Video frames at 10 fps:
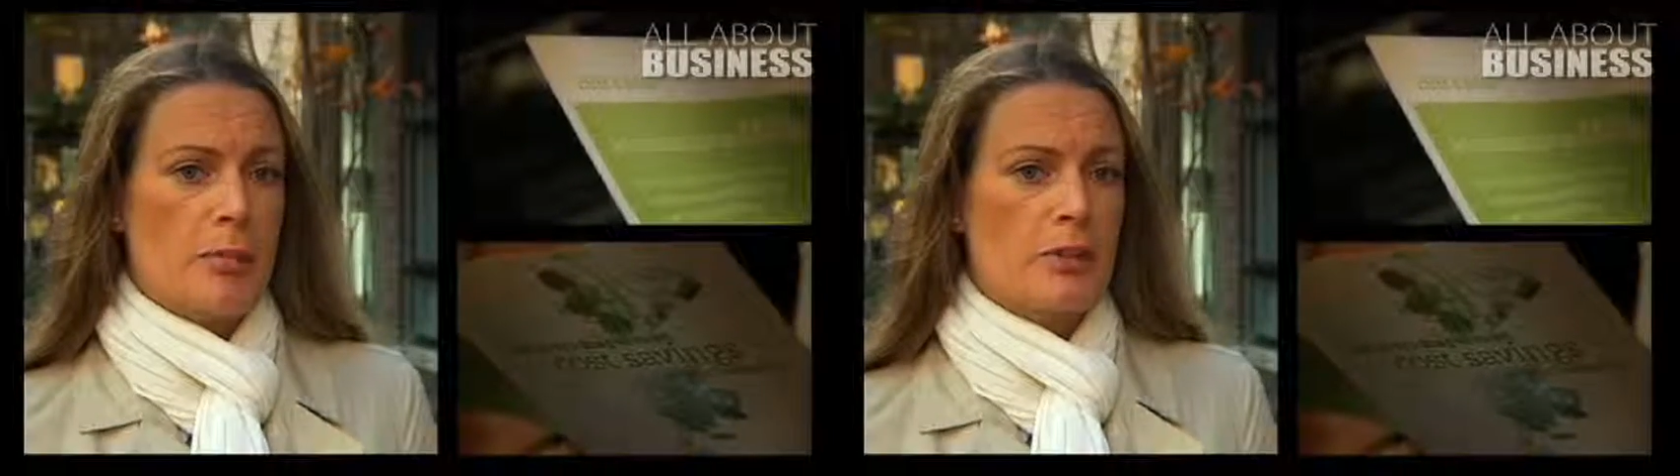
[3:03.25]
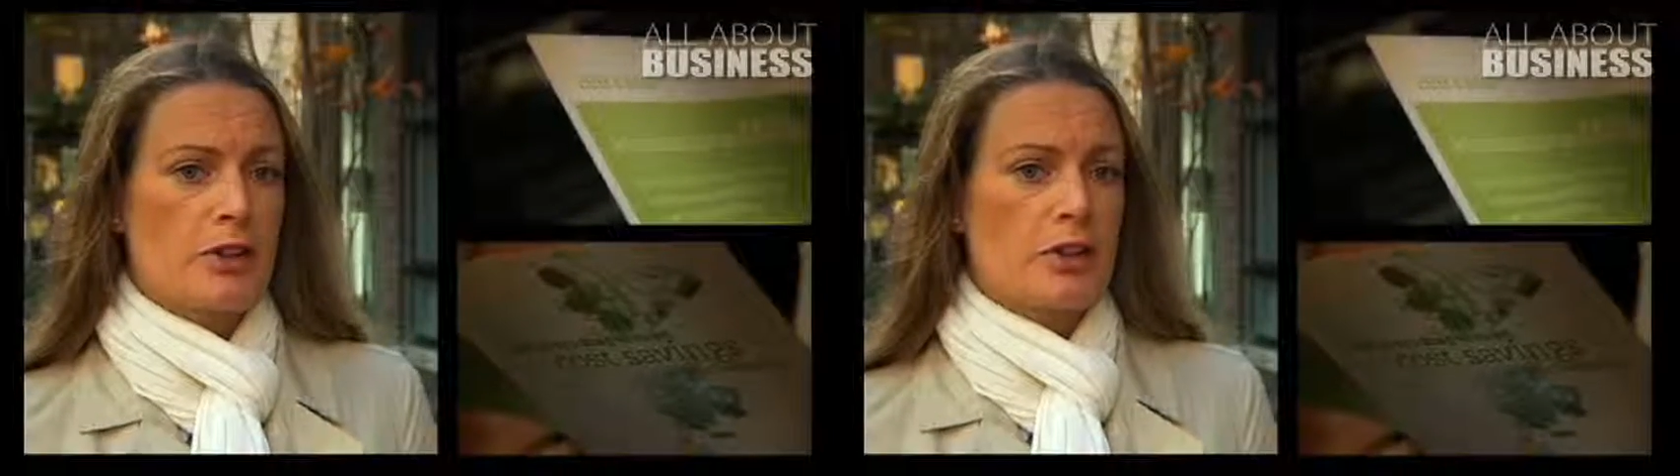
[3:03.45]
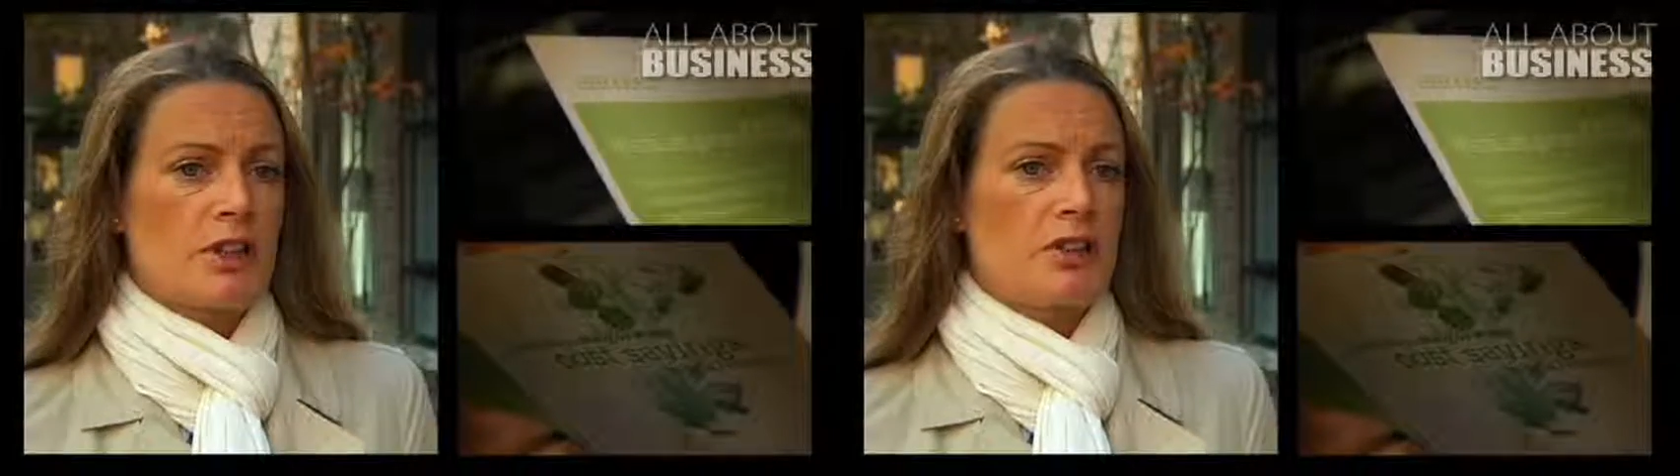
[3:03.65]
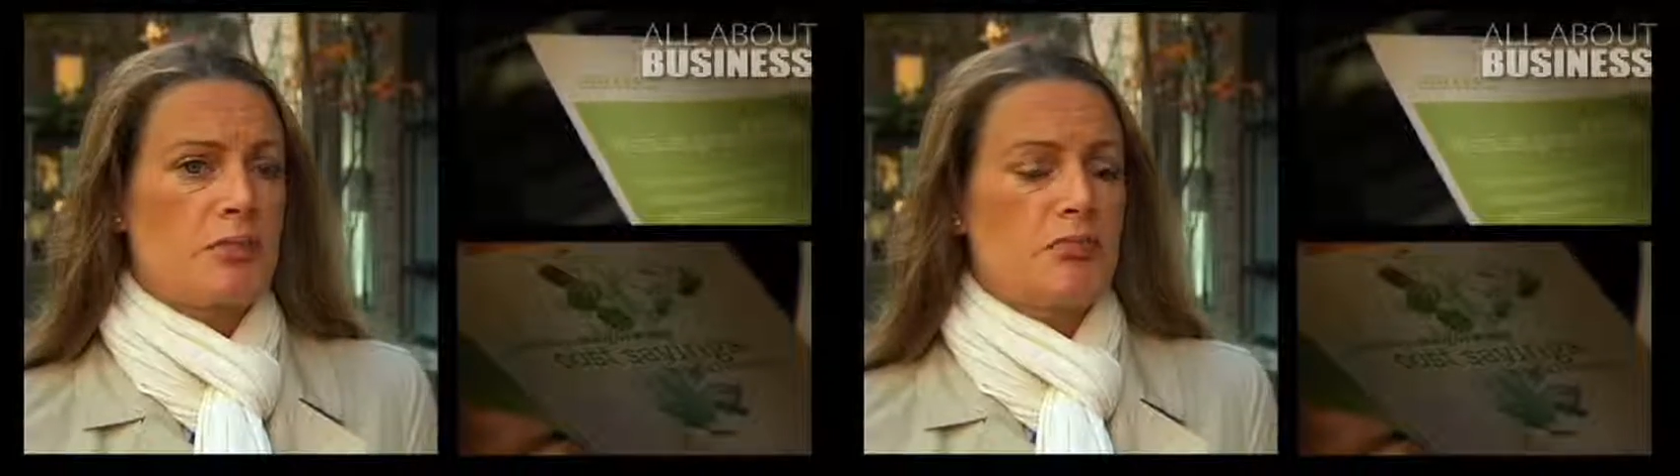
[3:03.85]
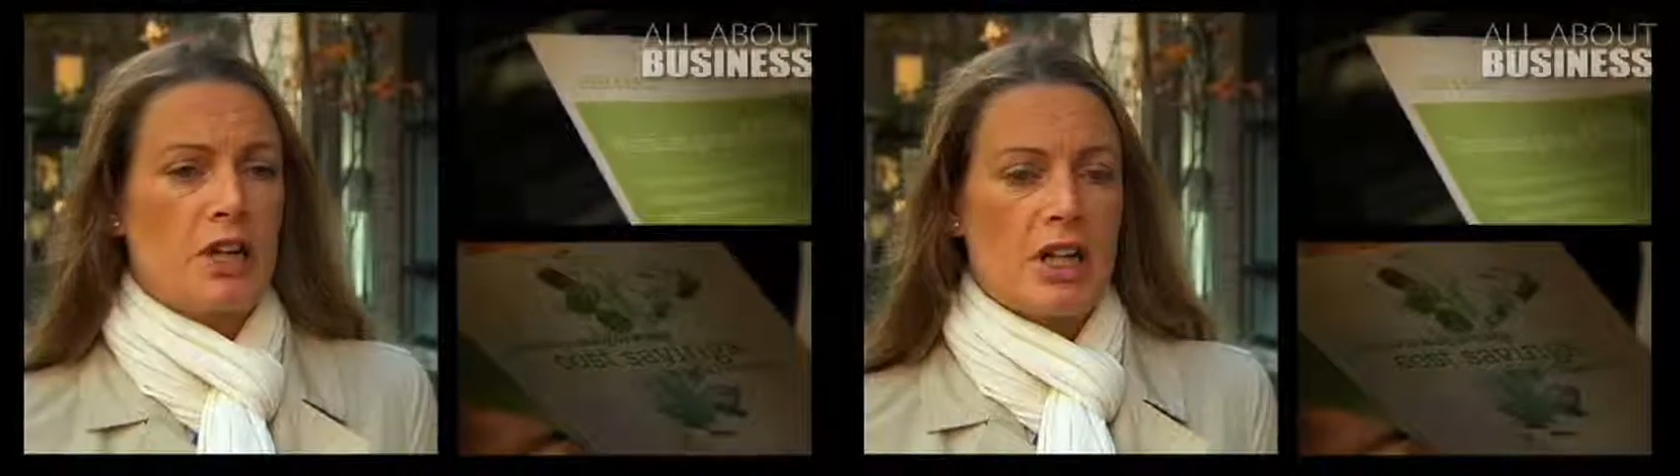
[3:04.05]
So that's
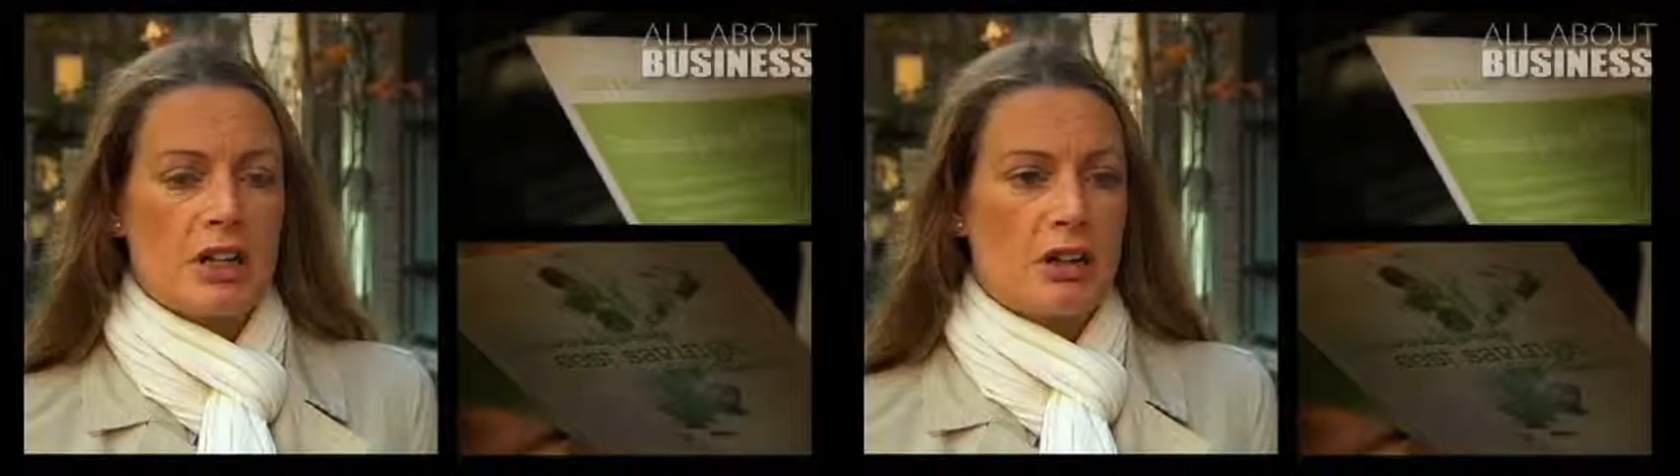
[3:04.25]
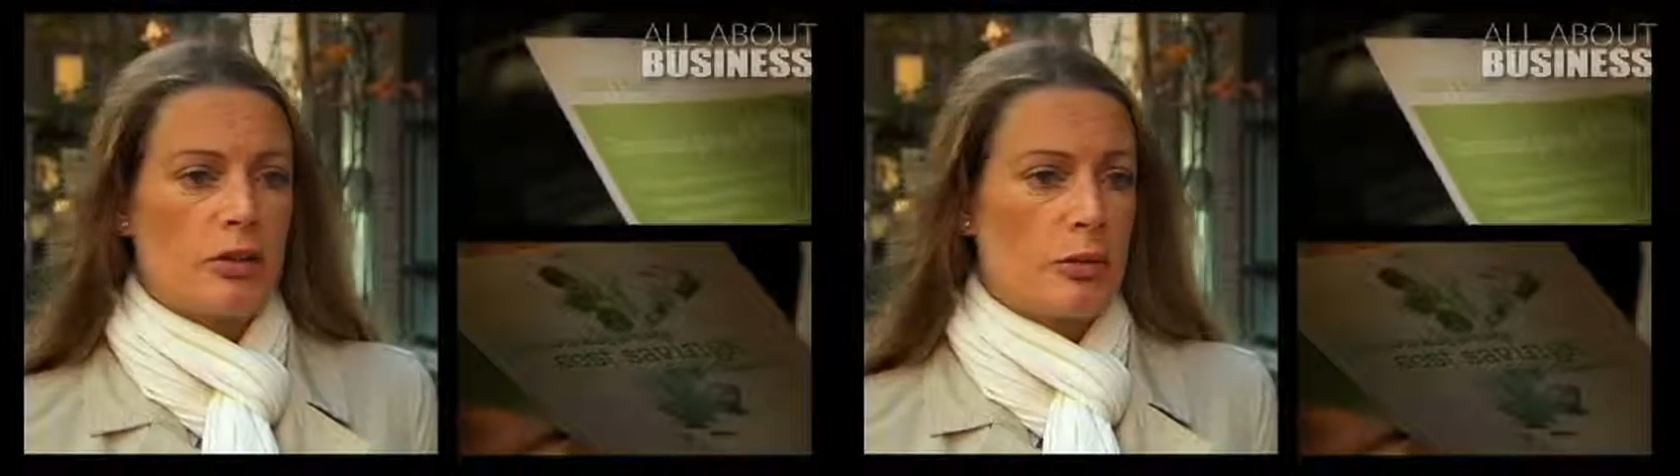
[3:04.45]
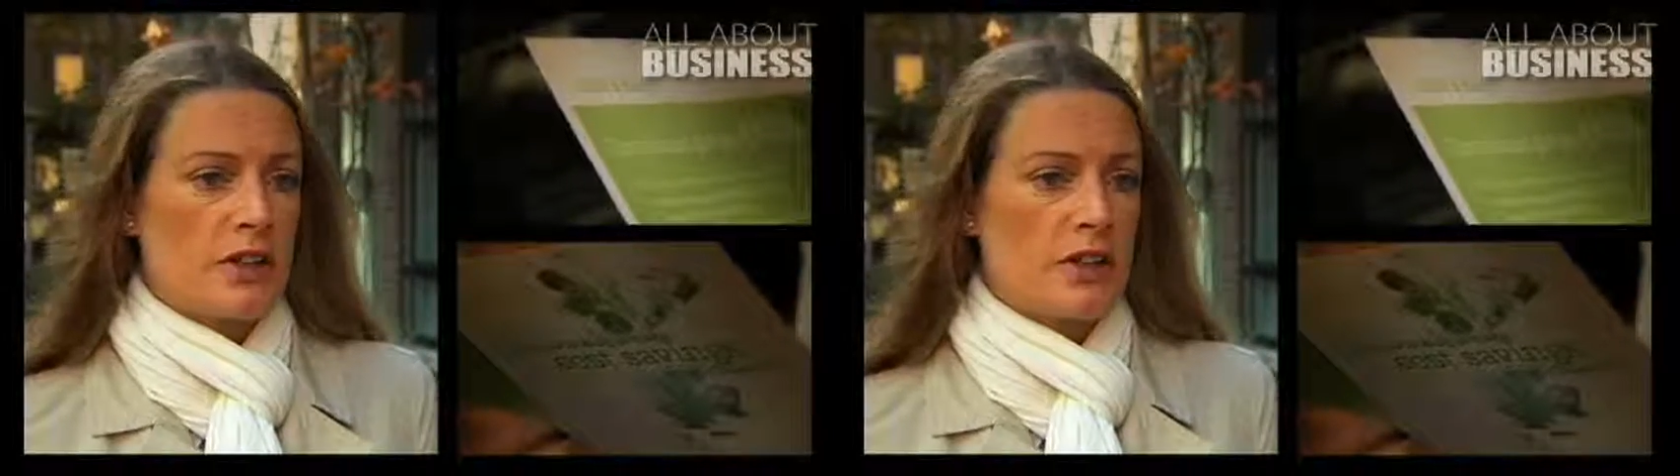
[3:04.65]
anything from,